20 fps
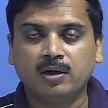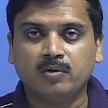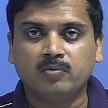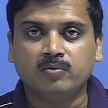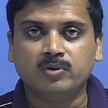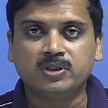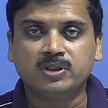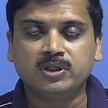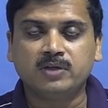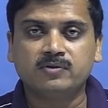
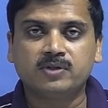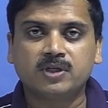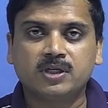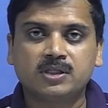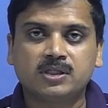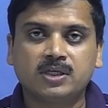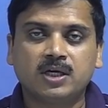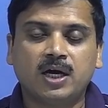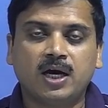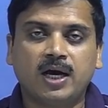which gives us
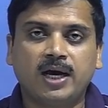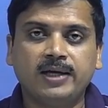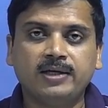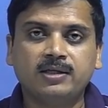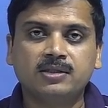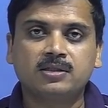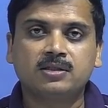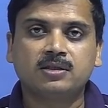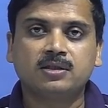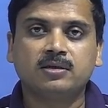the
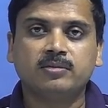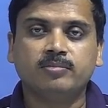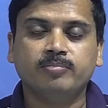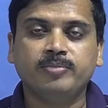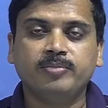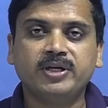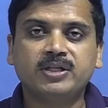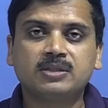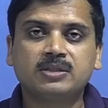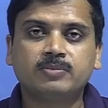highest
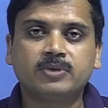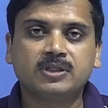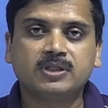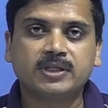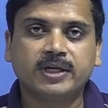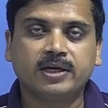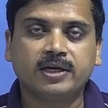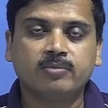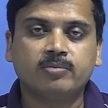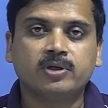bits per
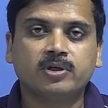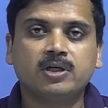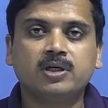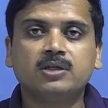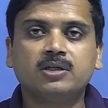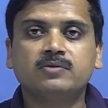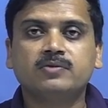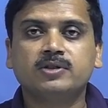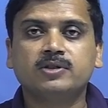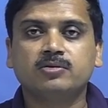second per
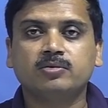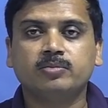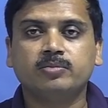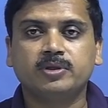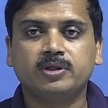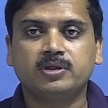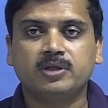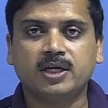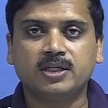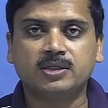hertz, which could be
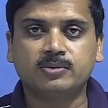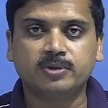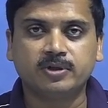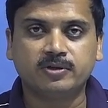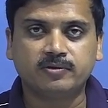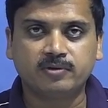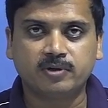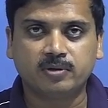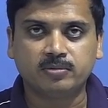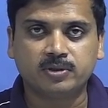transmitted
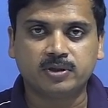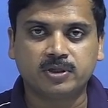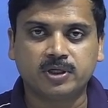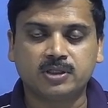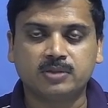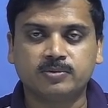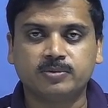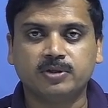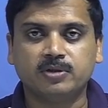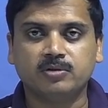from the
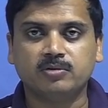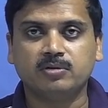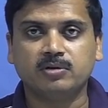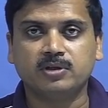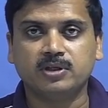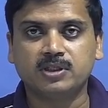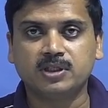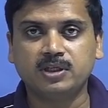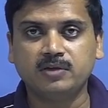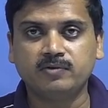transmitter to the
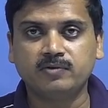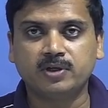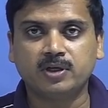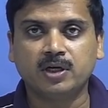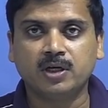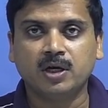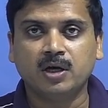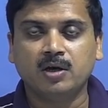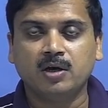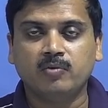receiver
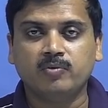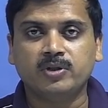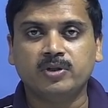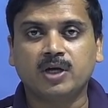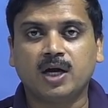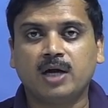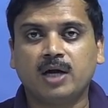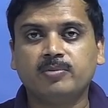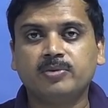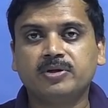with
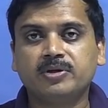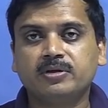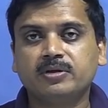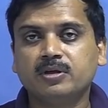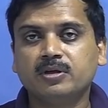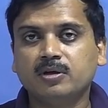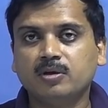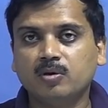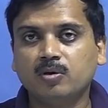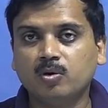
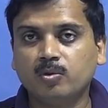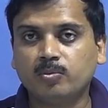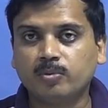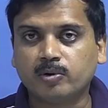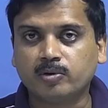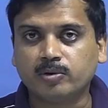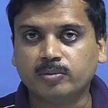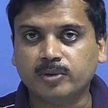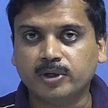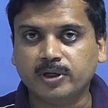arbitrarily low
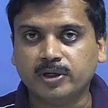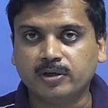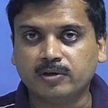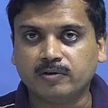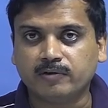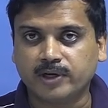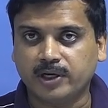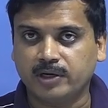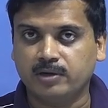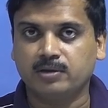probability of
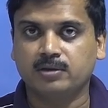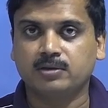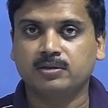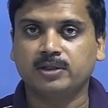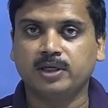error.